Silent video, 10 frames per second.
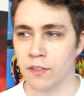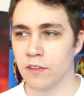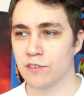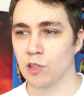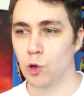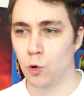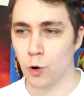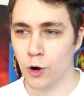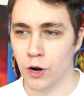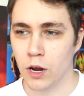and this
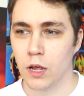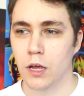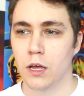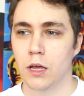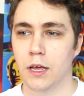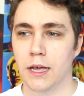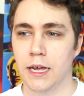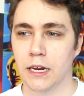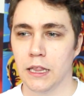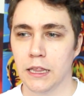lore,
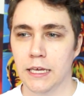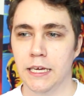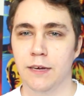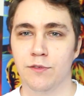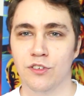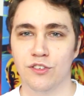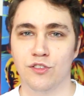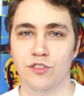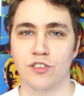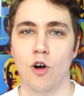it leaves
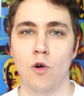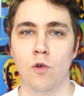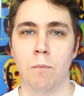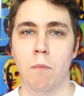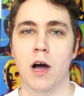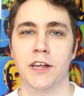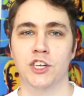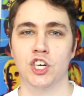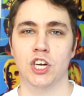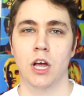so
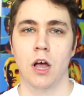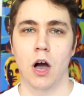much